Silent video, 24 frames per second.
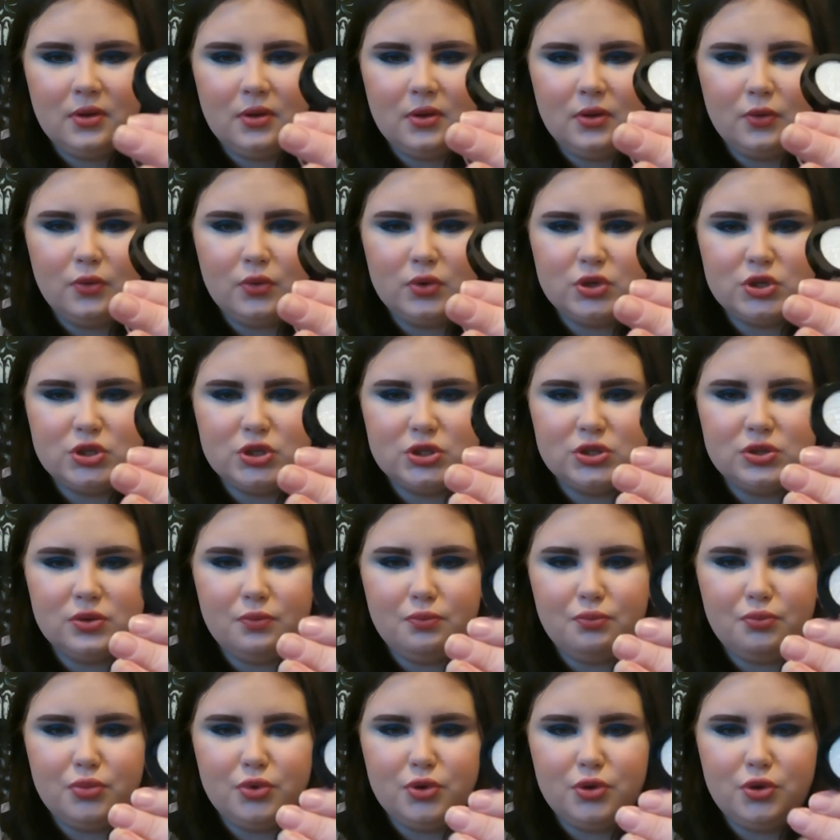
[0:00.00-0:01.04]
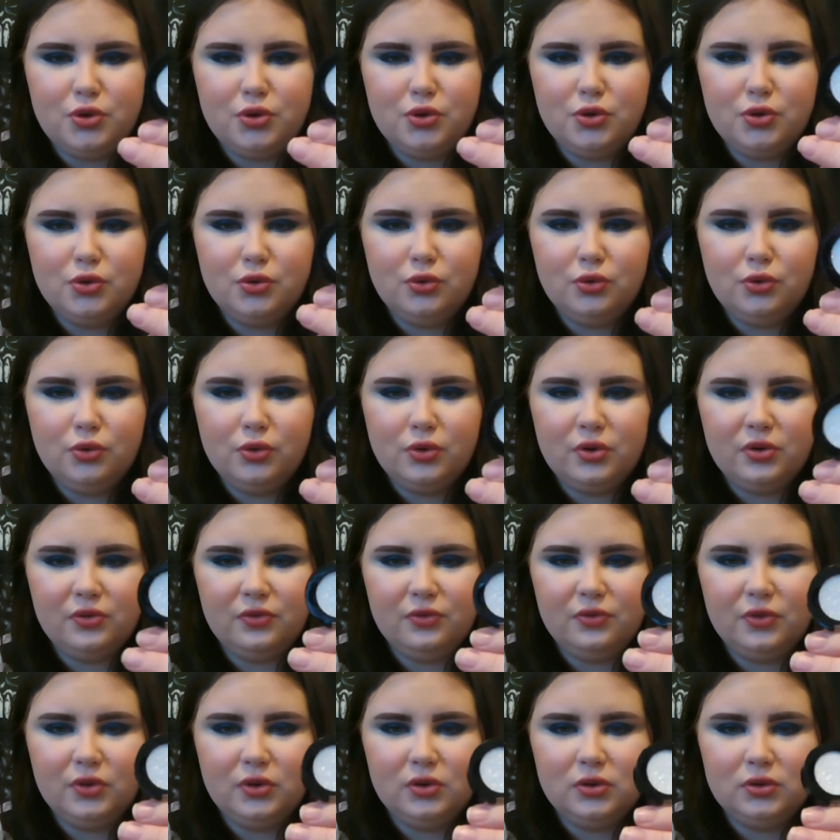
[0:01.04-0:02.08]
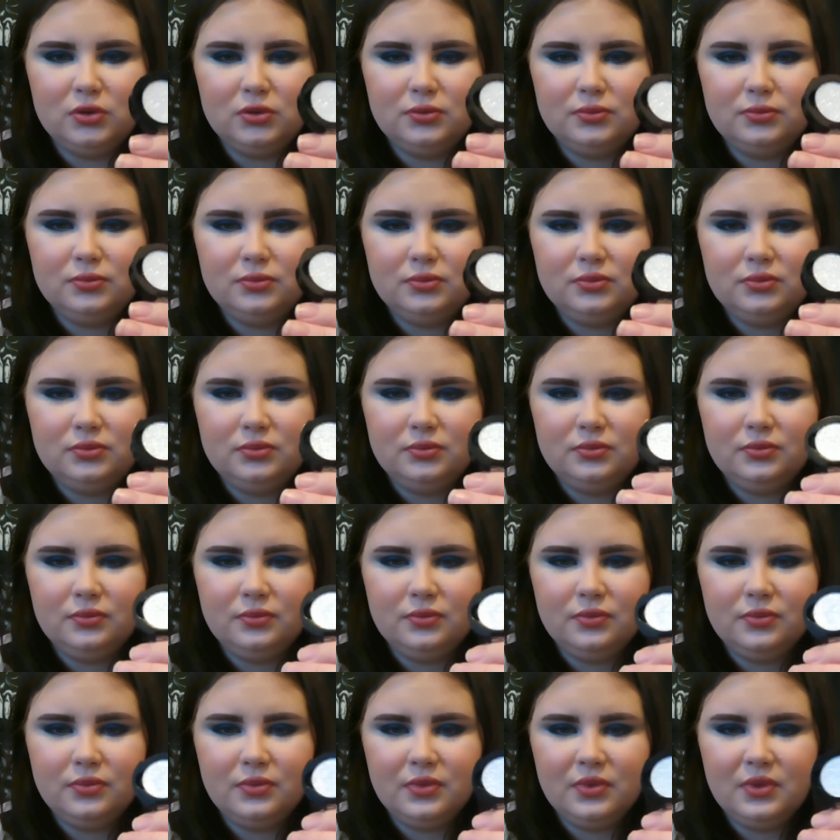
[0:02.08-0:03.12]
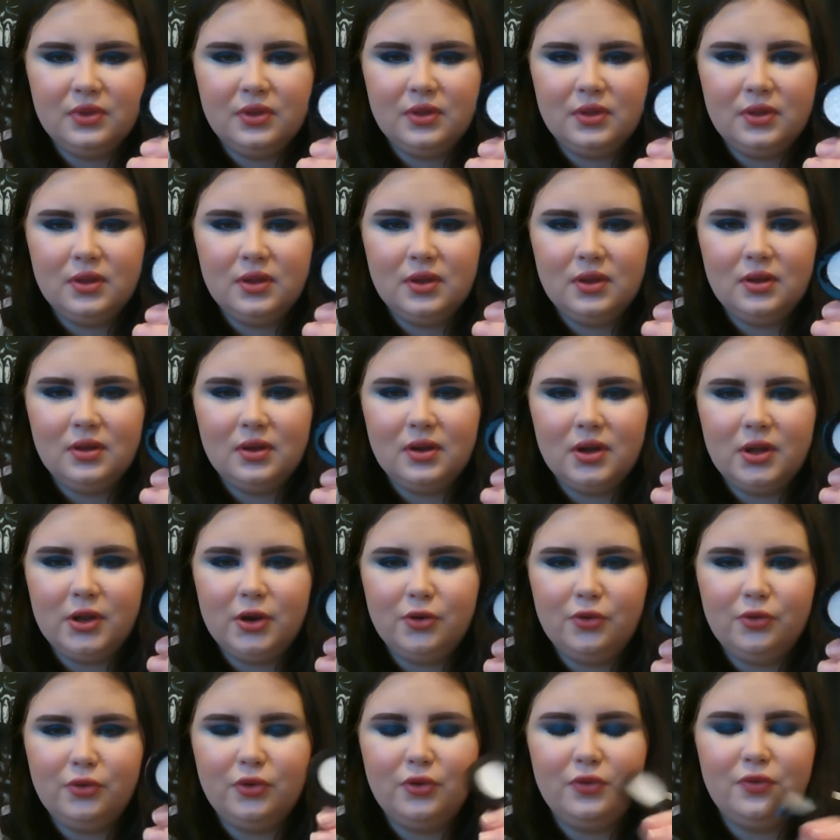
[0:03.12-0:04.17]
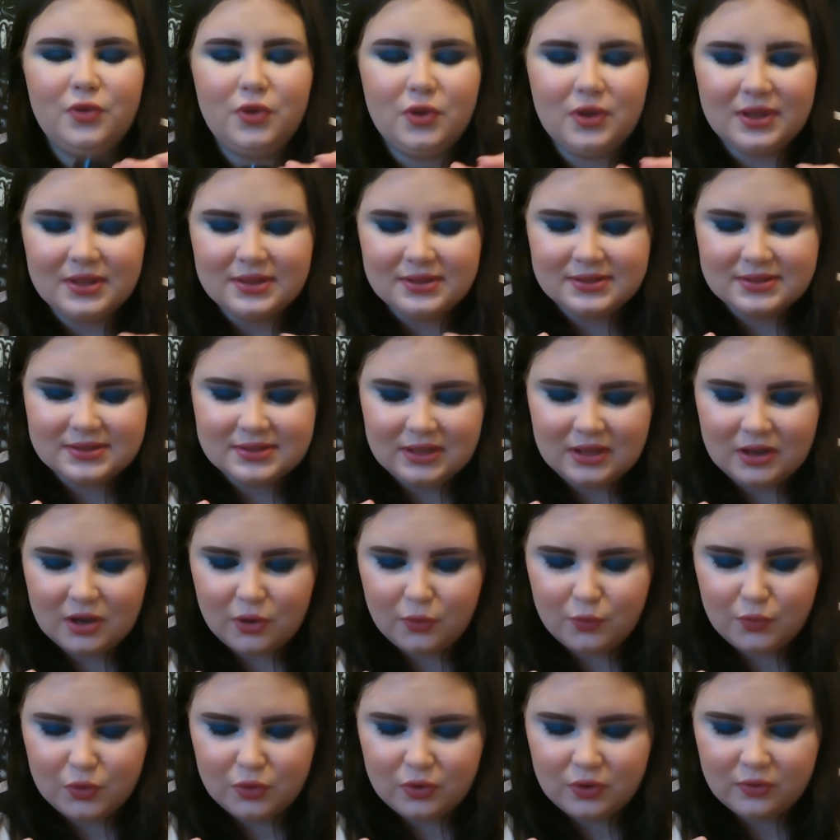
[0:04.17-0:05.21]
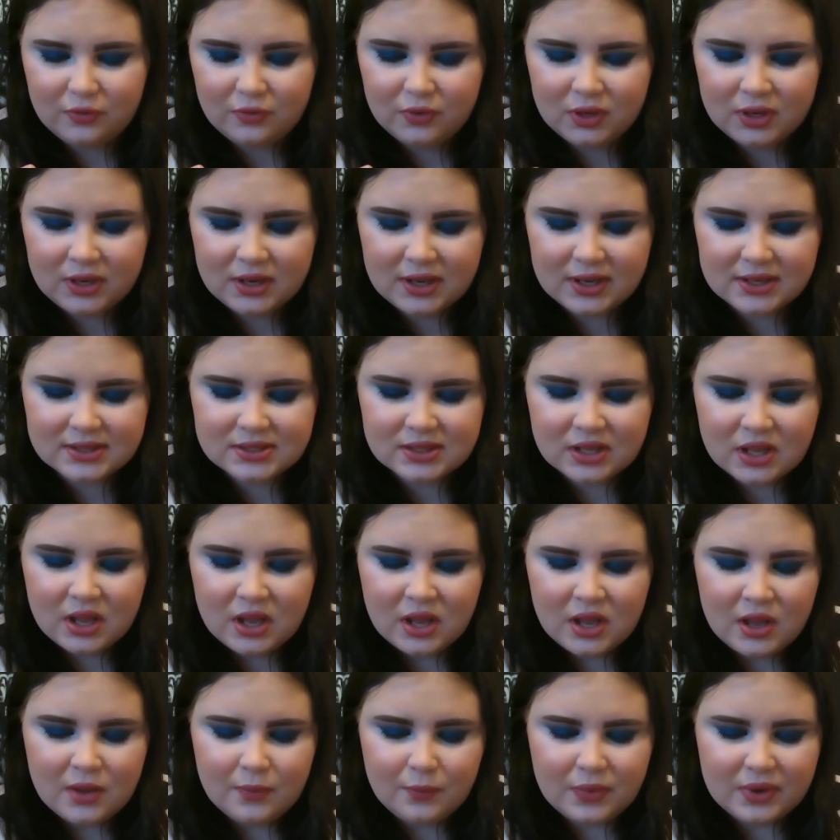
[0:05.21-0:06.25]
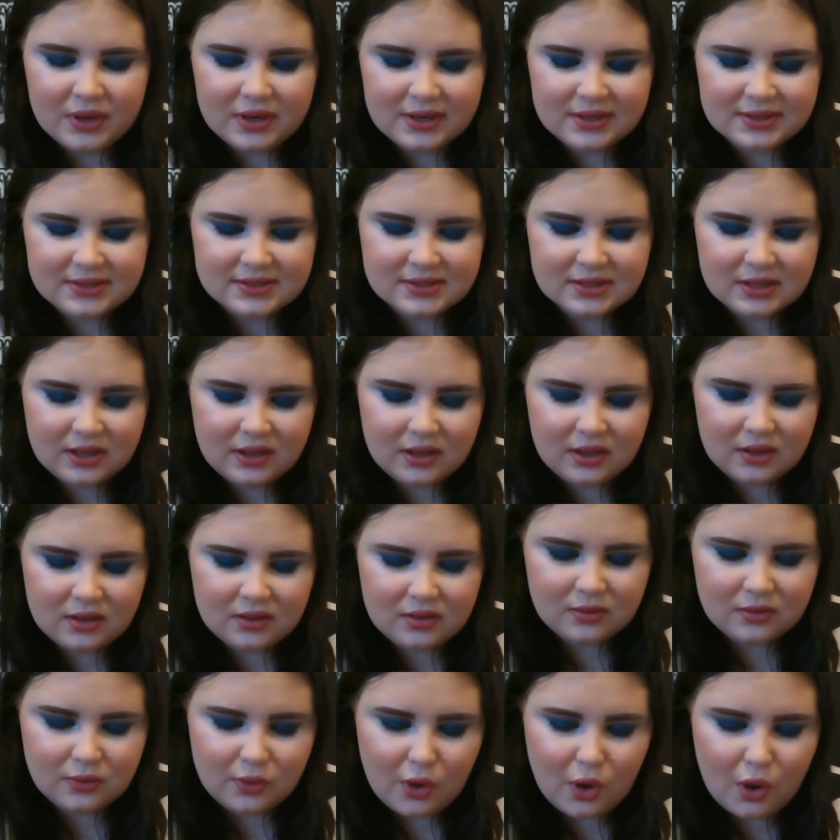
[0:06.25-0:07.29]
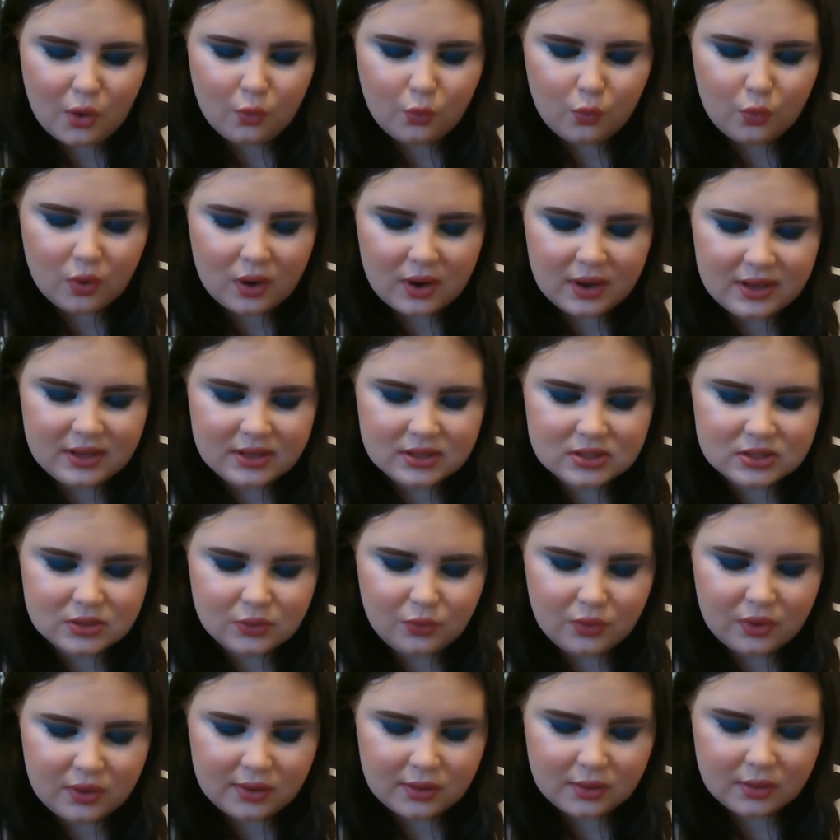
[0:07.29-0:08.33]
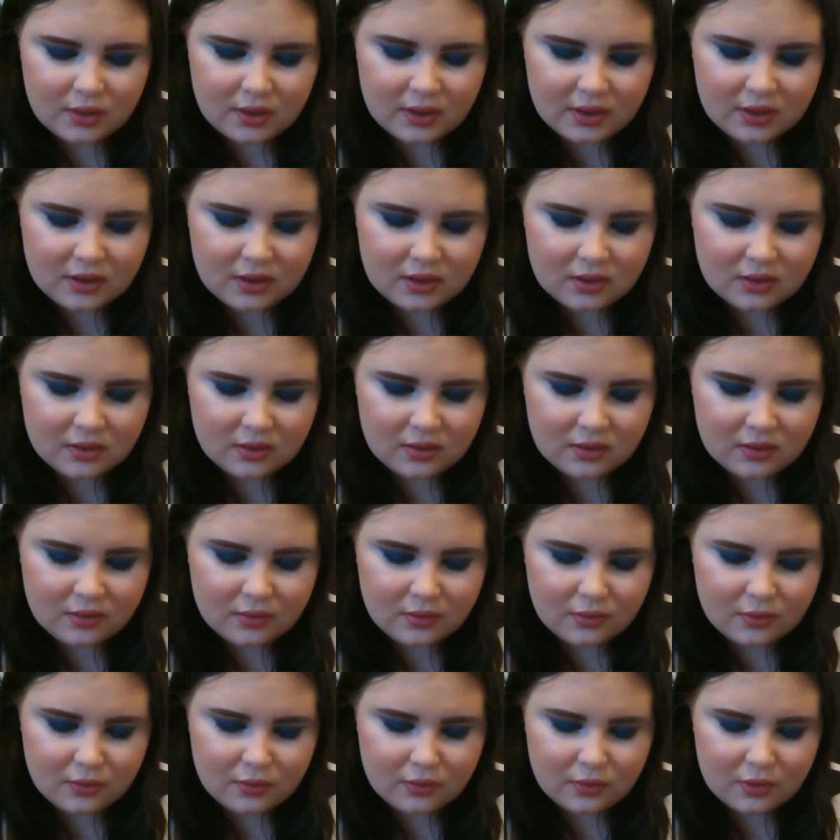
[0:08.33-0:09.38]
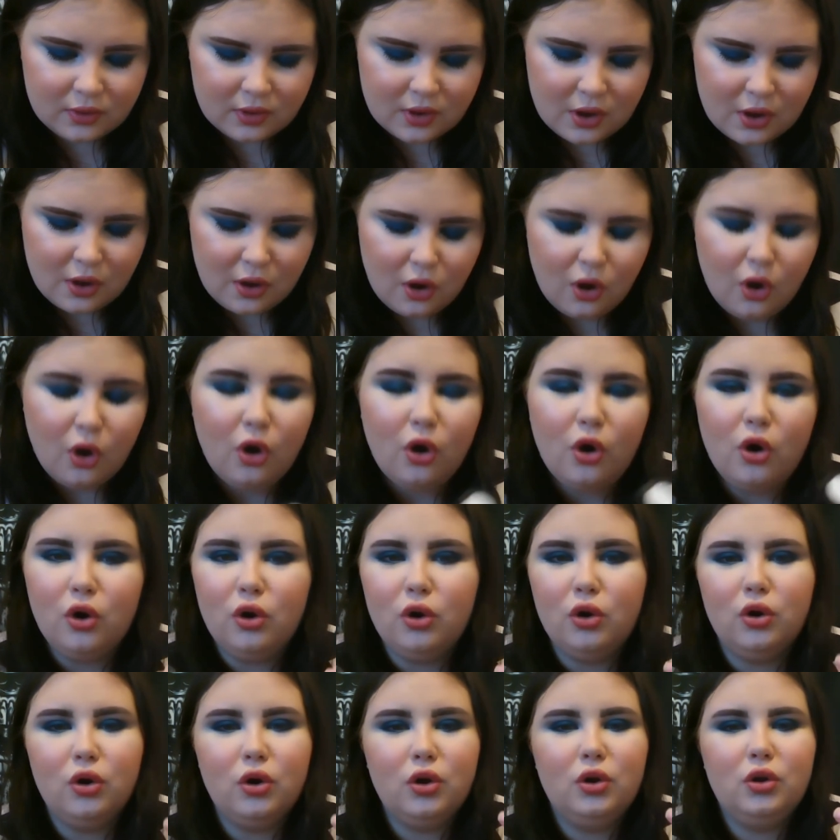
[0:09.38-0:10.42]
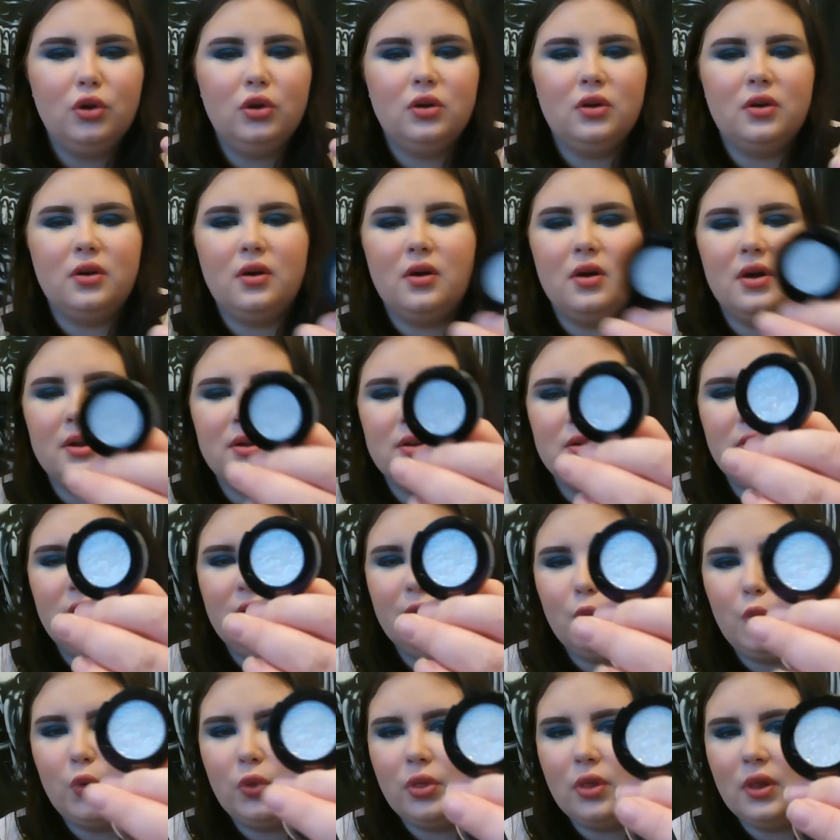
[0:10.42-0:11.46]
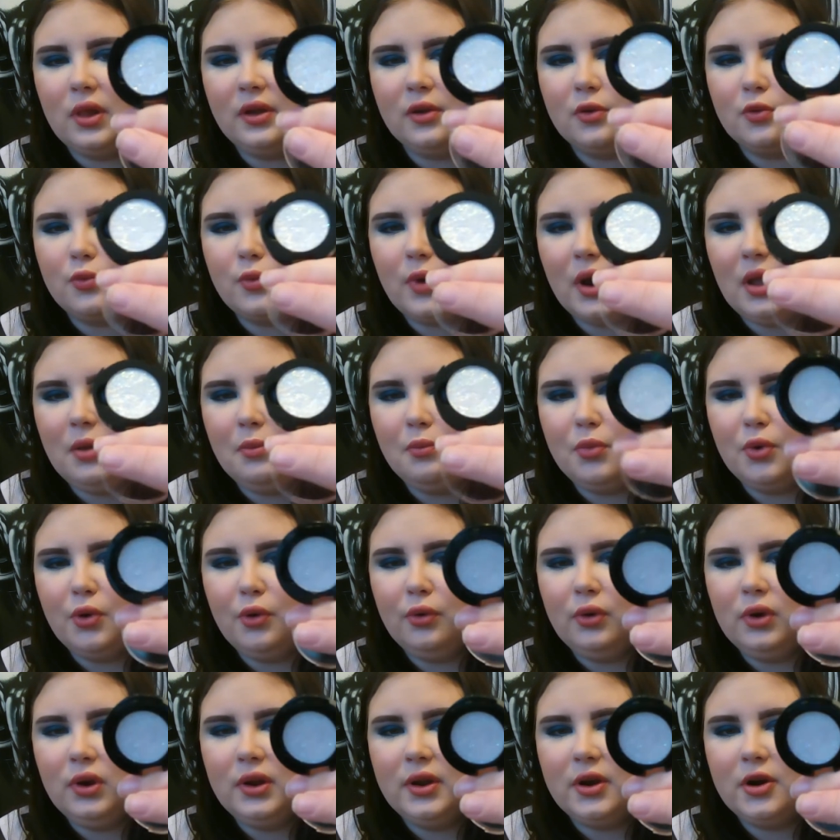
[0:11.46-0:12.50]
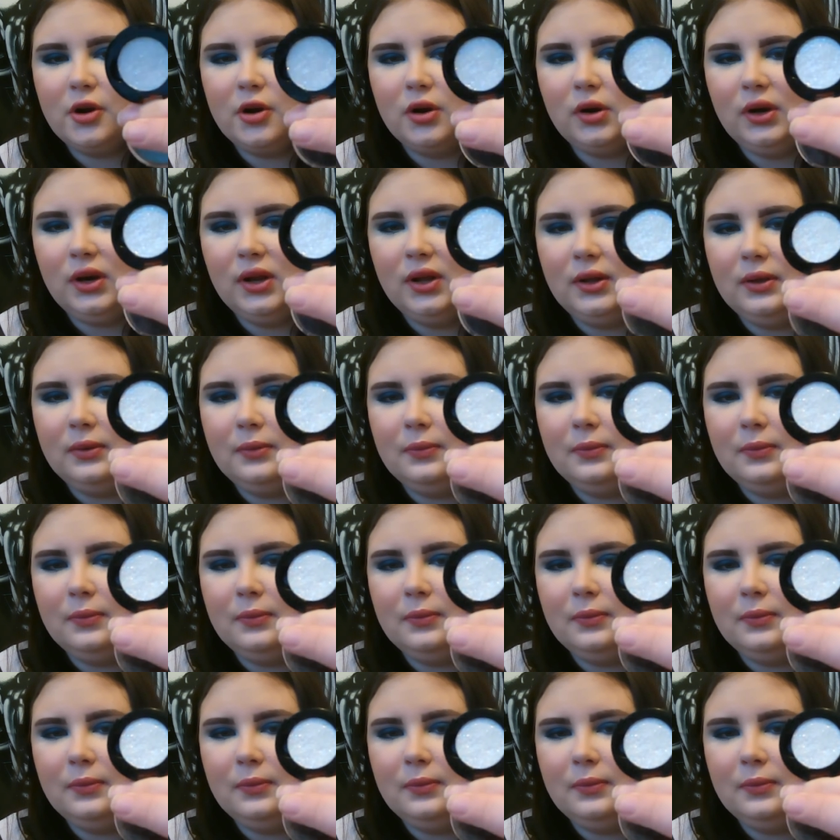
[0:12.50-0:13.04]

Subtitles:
which is beautiful. I don't know if you can see how beautiful it is, but it's like a white with like all kind with like rainbow glitter in it.